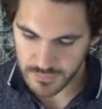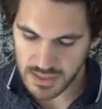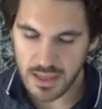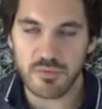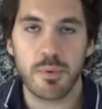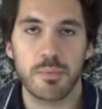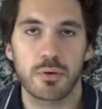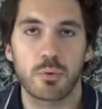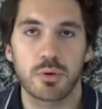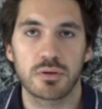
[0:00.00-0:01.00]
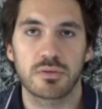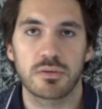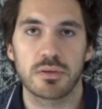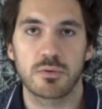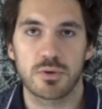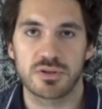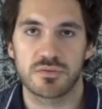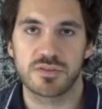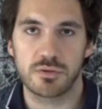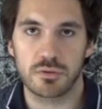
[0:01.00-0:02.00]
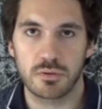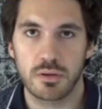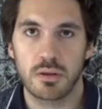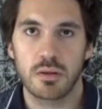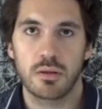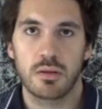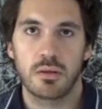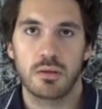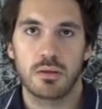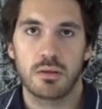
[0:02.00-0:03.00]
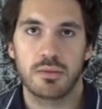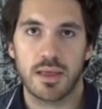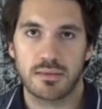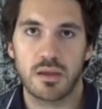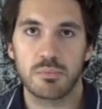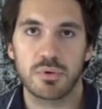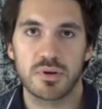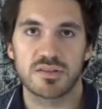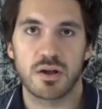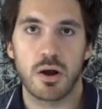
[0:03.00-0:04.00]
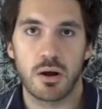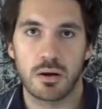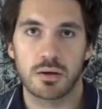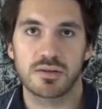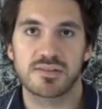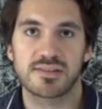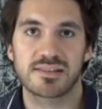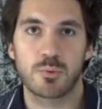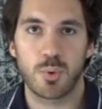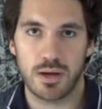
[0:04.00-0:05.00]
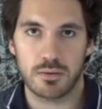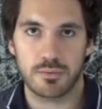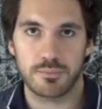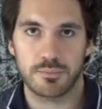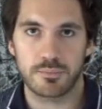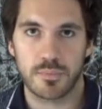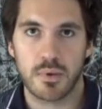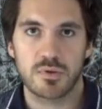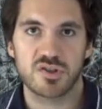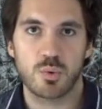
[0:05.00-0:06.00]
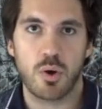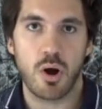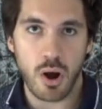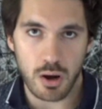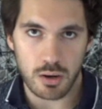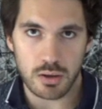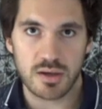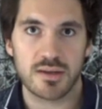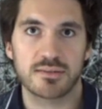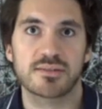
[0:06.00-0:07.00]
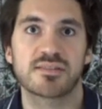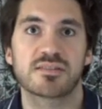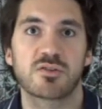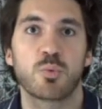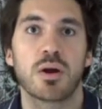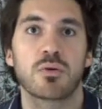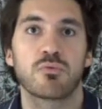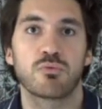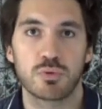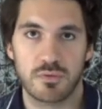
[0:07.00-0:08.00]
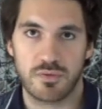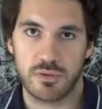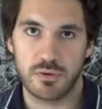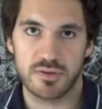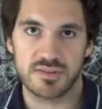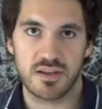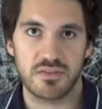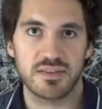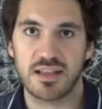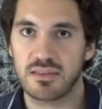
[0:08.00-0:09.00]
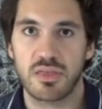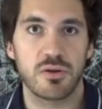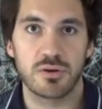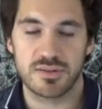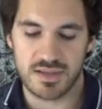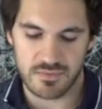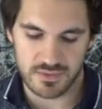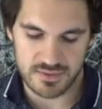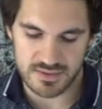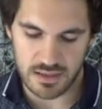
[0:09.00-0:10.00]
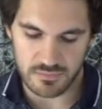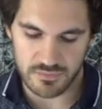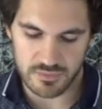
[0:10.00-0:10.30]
Now remember, according to the equation of a circle, that number is r squared. So r, it's a square root of 37, not the 37 itself.